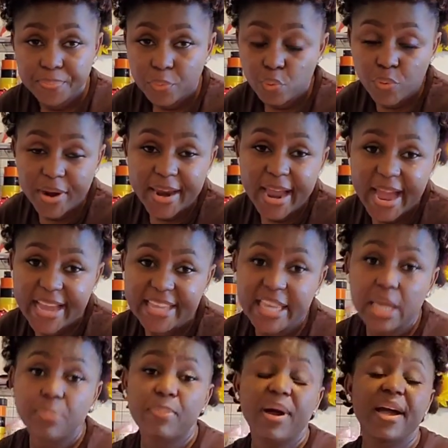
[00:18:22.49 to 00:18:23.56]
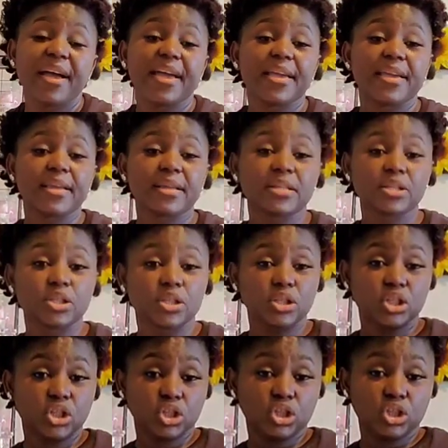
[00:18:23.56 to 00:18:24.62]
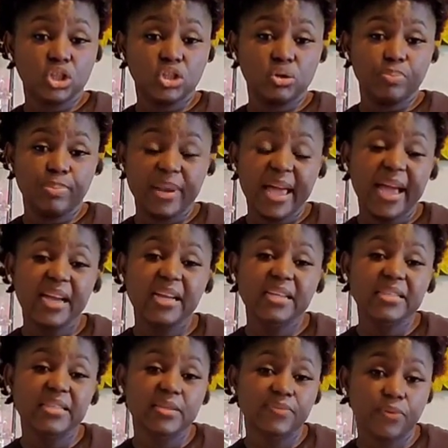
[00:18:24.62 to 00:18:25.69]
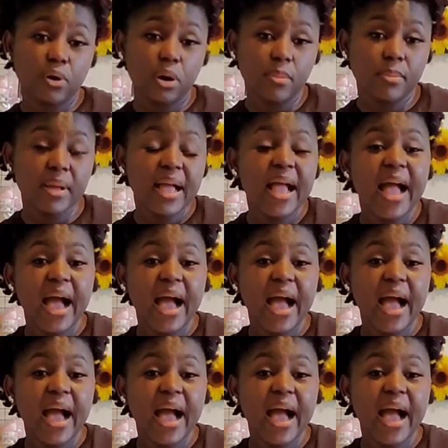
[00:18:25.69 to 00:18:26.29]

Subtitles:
where I get my blanks from,